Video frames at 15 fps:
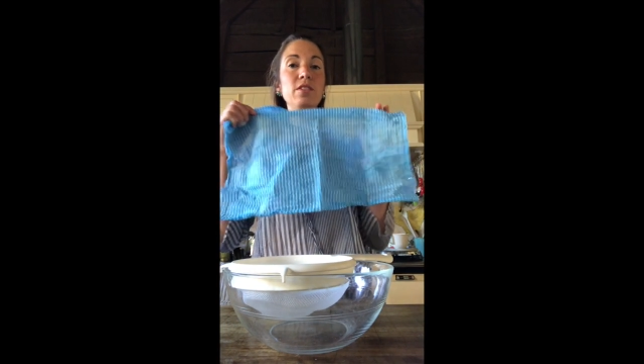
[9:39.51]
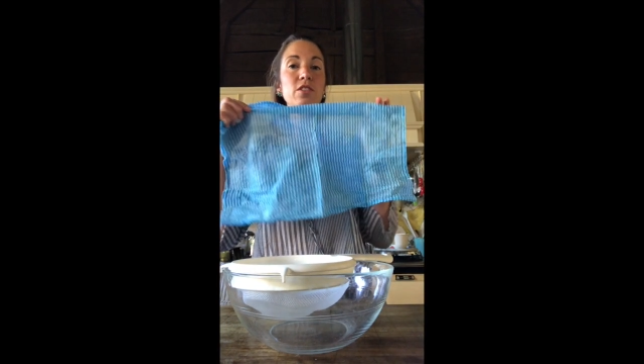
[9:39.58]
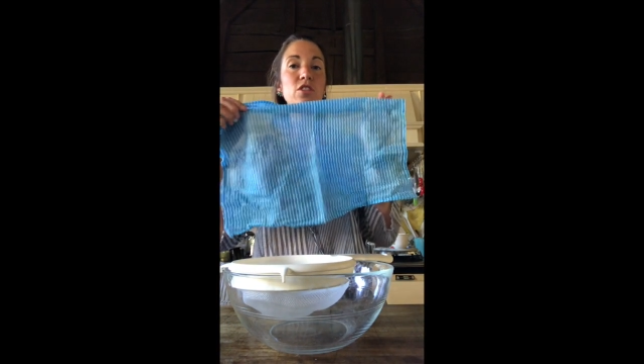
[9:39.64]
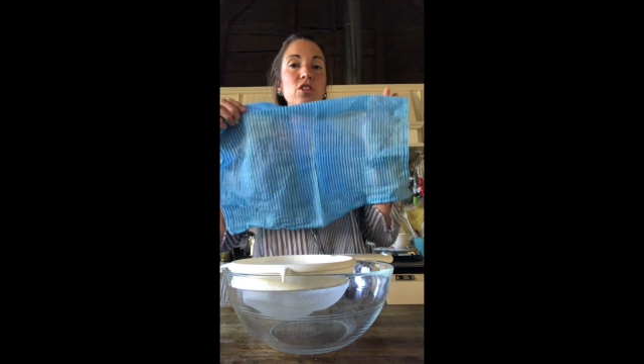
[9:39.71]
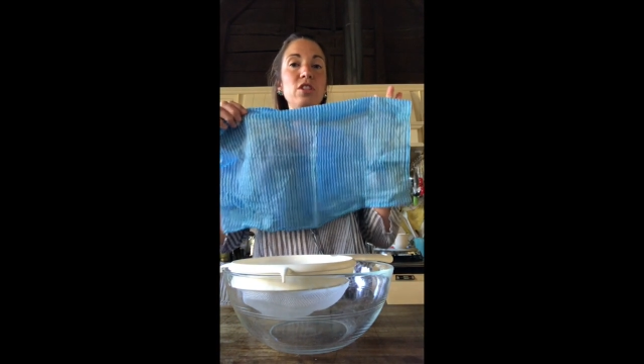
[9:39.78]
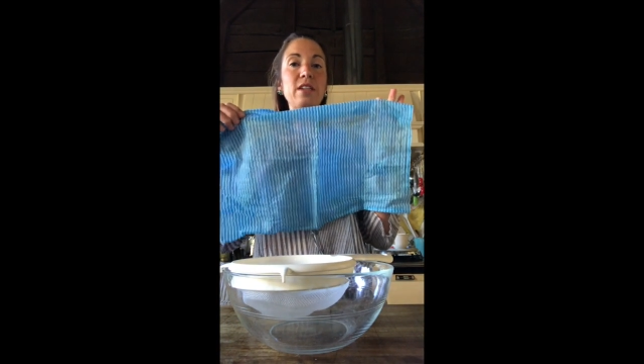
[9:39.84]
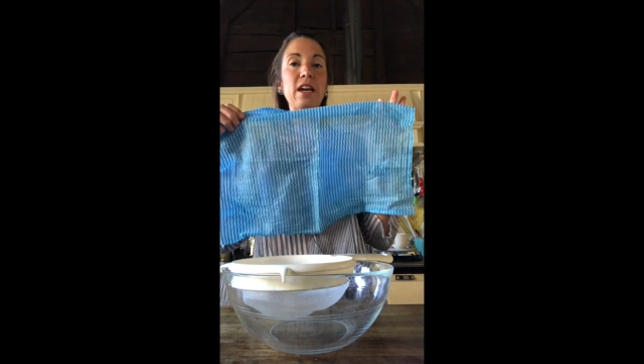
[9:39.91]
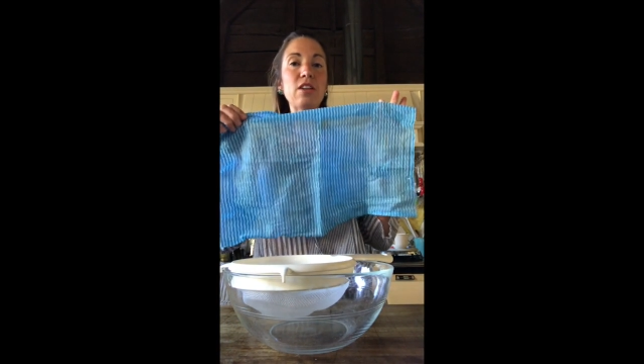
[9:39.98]
to
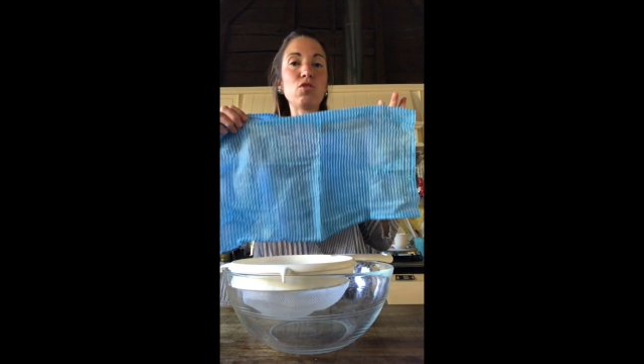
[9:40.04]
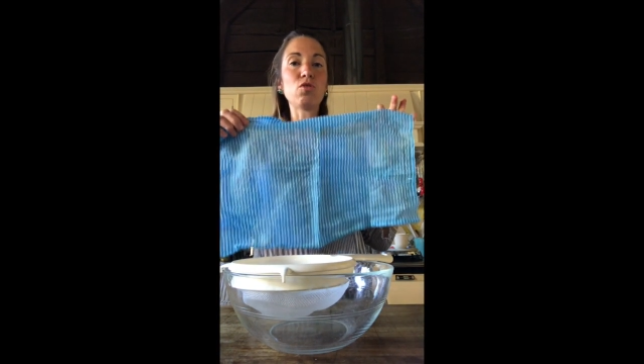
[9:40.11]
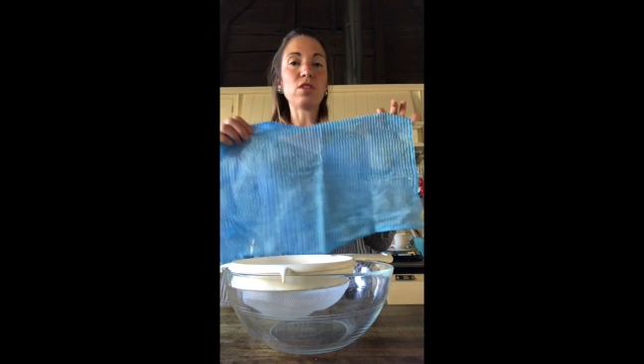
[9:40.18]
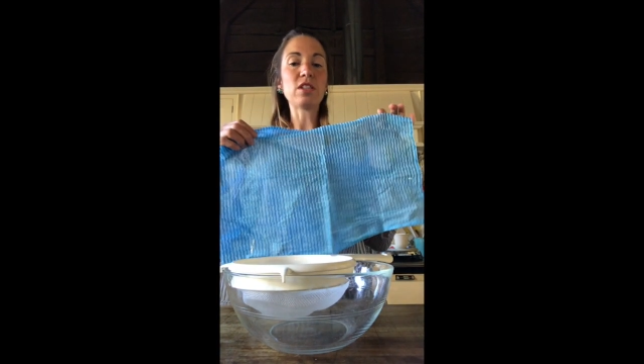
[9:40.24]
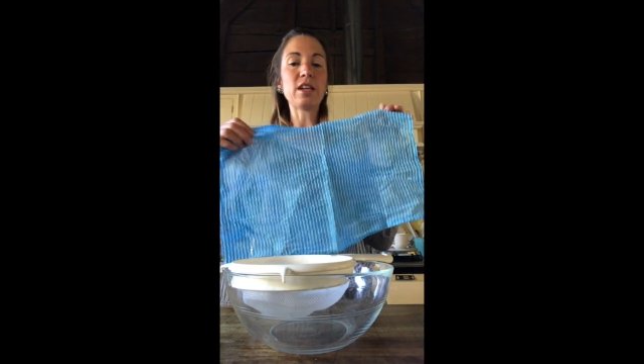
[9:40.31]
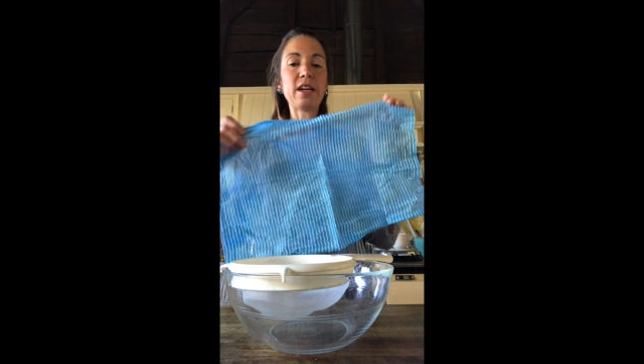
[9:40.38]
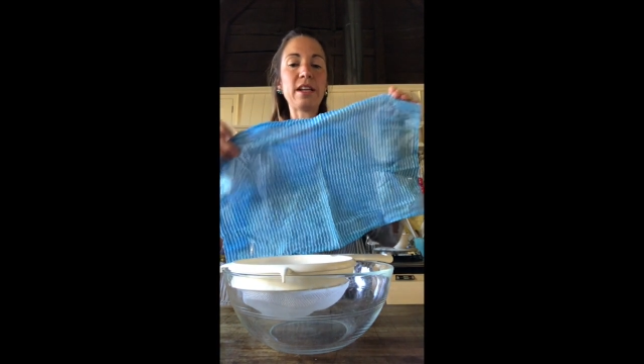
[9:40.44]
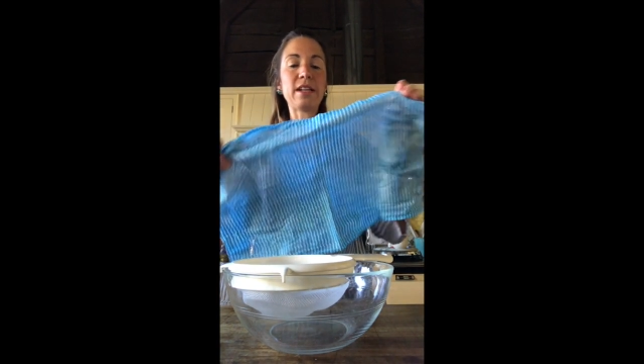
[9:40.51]
just catch all the
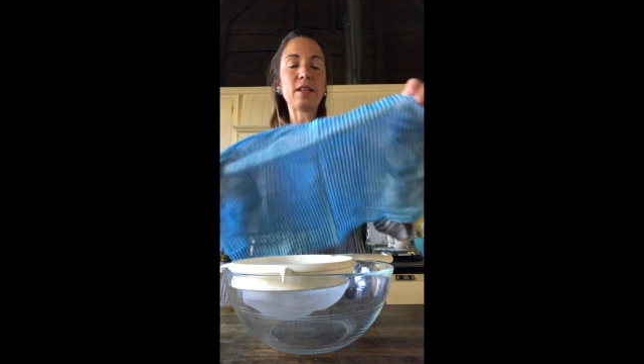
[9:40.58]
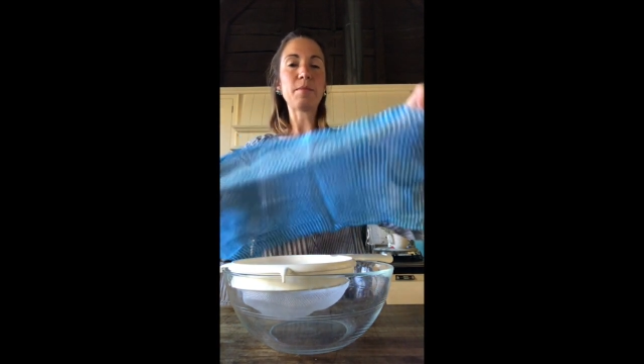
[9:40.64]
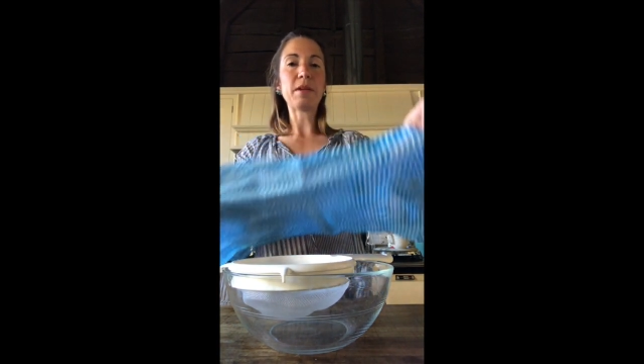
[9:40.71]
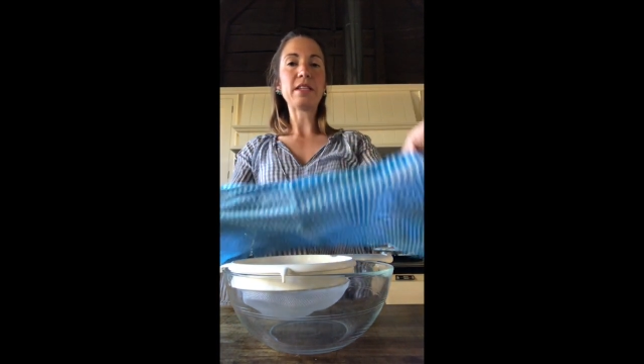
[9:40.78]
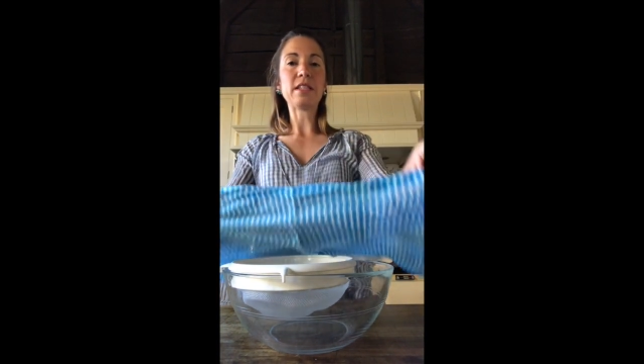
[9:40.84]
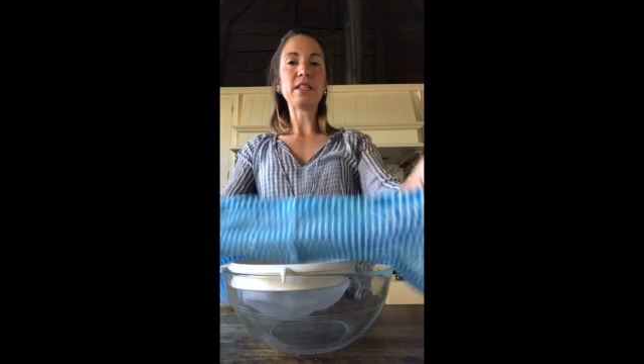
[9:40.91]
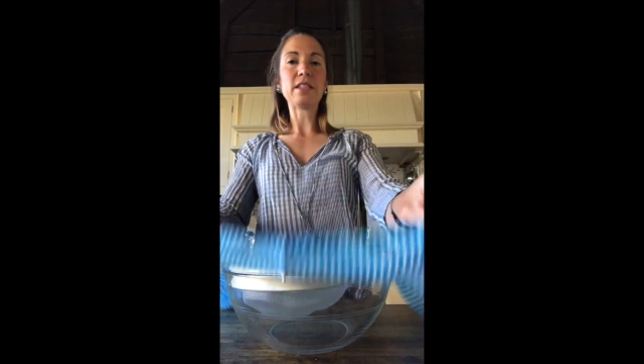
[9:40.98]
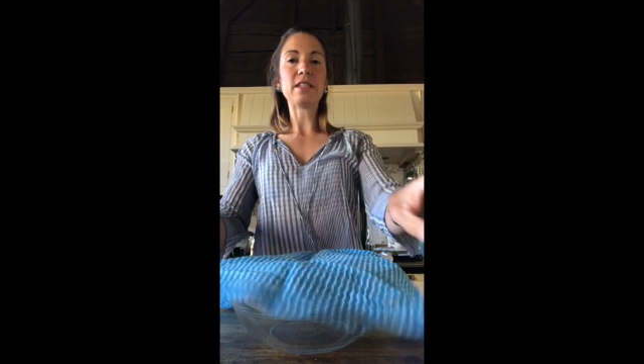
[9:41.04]
tiny little
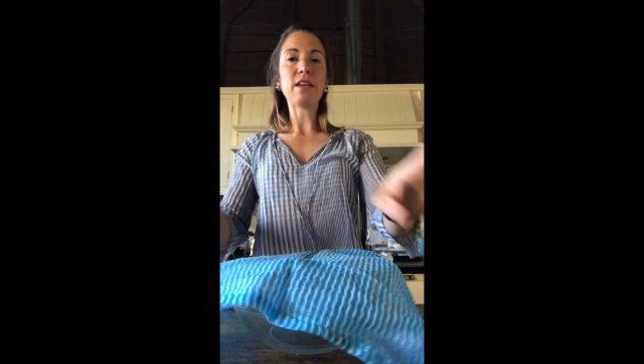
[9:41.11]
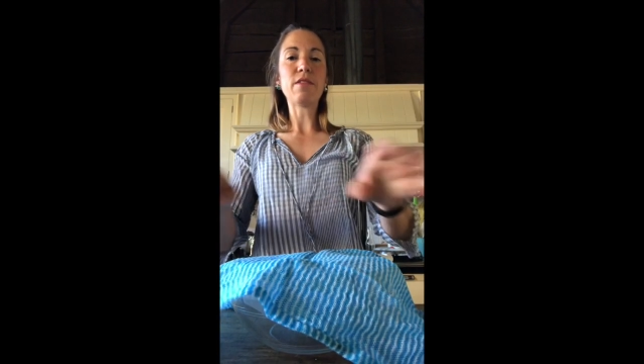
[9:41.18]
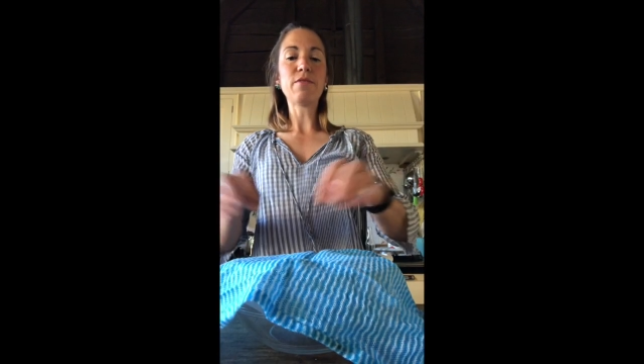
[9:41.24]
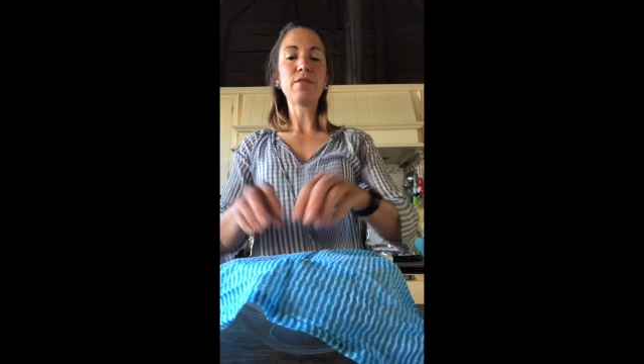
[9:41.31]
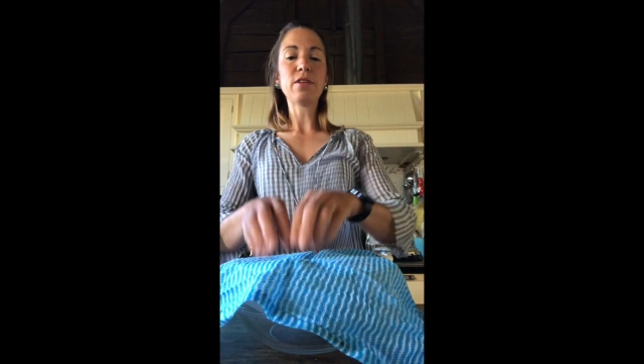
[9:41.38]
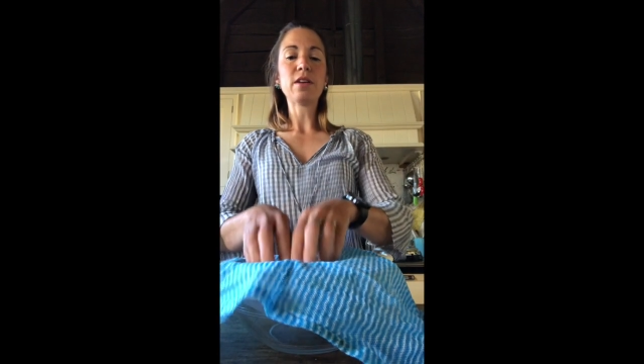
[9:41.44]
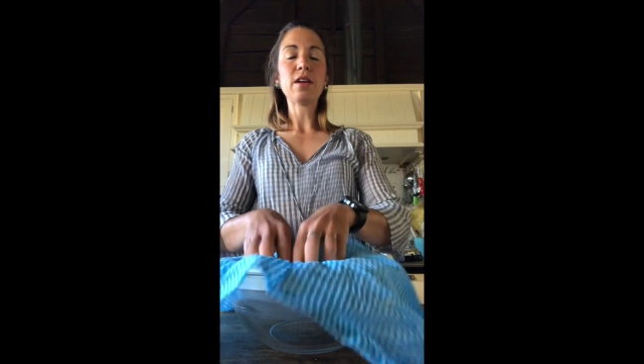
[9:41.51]
bits in the sieve.